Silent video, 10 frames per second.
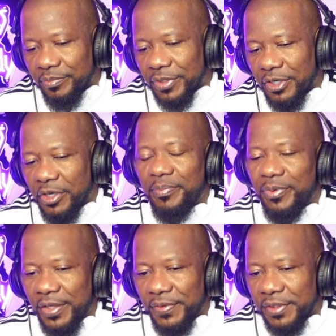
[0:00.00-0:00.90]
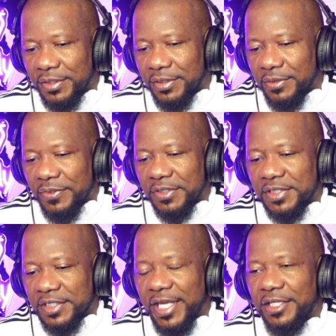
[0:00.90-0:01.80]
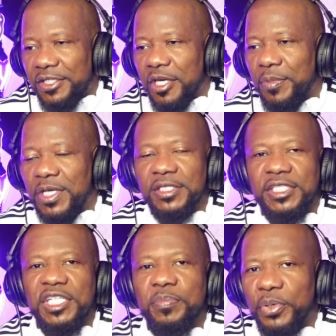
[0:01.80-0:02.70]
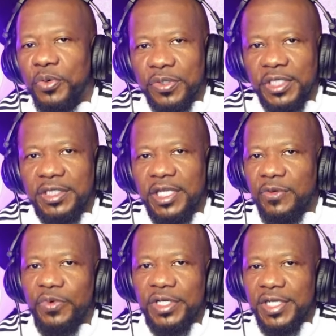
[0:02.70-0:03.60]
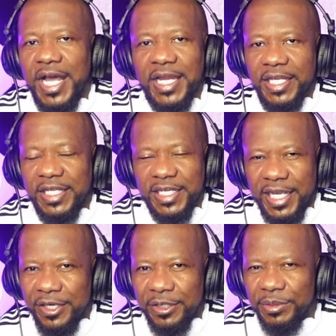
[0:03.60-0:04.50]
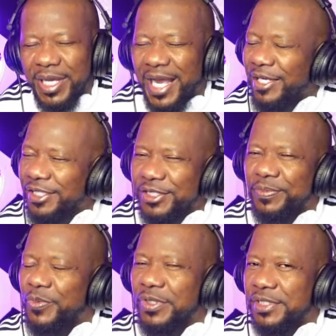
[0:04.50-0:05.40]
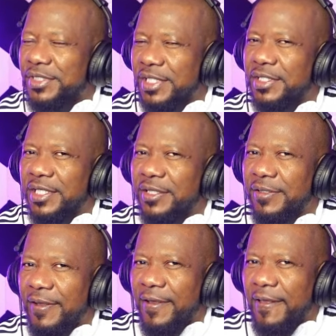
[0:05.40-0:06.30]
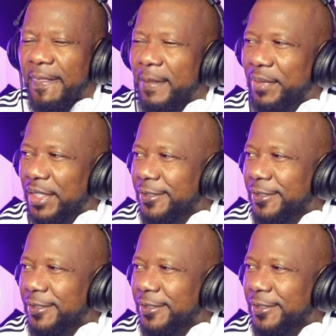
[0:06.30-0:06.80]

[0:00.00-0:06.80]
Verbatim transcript: her brother was stand up because he pulled it and would not let it air. I could have sworn she said that, but.